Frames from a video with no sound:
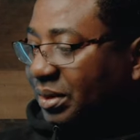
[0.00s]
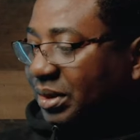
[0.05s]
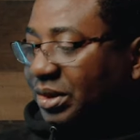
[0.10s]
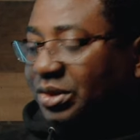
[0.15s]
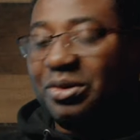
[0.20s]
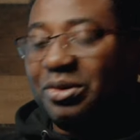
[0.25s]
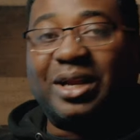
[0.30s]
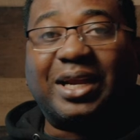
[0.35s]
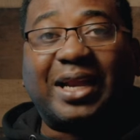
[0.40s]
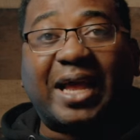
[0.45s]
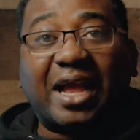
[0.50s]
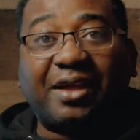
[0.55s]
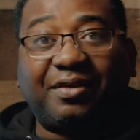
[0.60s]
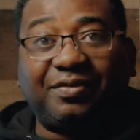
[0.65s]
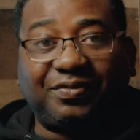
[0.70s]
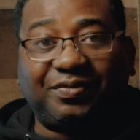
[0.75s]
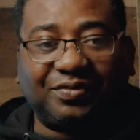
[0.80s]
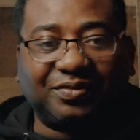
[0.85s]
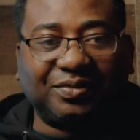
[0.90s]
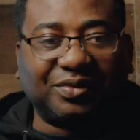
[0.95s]
you are
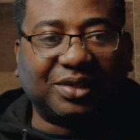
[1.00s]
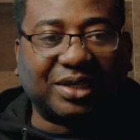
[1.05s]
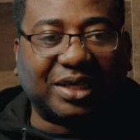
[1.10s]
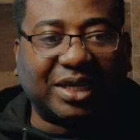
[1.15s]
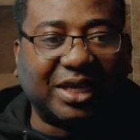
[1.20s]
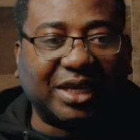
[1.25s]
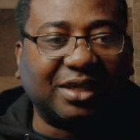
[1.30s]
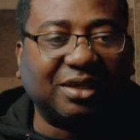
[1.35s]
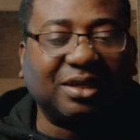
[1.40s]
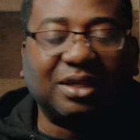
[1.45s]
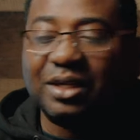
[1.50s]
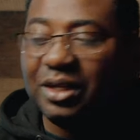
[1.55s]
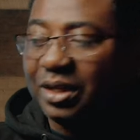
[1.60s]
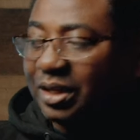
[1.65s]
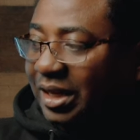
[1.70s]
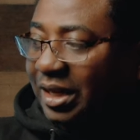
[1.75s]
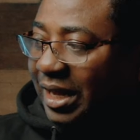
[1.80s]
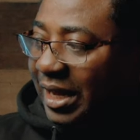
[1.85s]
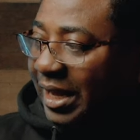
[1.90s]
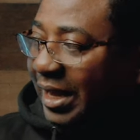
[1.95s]
live. Okay,
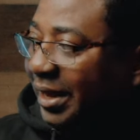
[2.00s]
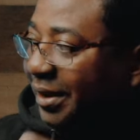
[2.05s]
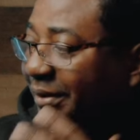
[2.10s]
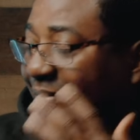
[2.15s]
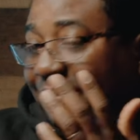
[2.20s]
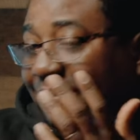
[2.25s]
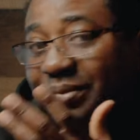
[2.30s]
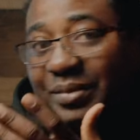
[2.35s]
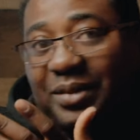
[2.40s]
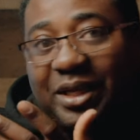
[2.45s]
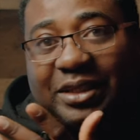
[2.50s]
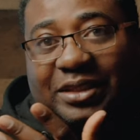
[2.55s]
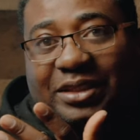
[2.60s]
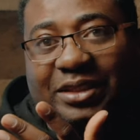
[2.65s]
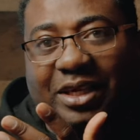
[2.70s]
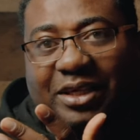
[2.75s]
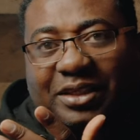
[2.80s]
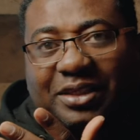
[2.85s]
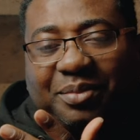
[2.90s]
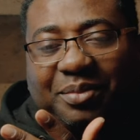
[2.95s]
it's
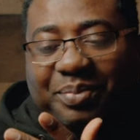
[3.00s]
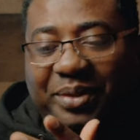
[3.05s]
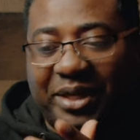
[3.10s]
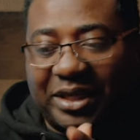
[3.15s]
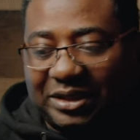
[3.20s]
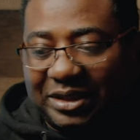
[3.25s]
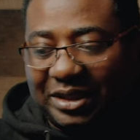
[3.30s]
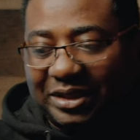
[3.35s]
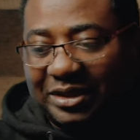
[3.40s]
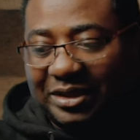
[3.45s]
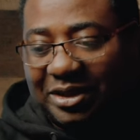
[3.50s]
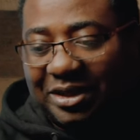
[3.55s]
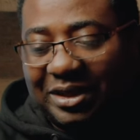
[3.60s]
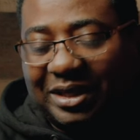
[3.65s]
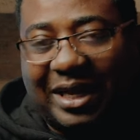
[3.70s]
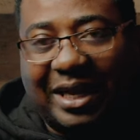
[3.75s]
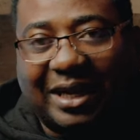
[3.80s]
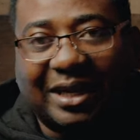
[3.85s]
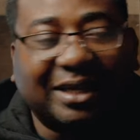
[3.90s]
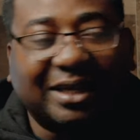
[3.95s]
not the best. It's not
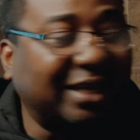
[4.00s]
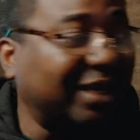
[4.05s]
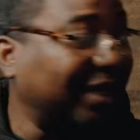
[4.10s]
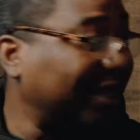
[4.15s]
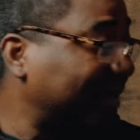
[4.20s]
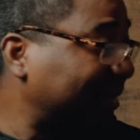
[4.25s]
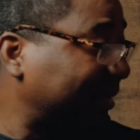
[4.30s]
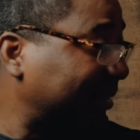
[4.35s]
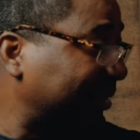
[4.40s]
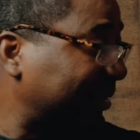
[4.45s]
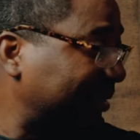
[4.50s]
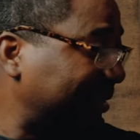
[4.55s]
like that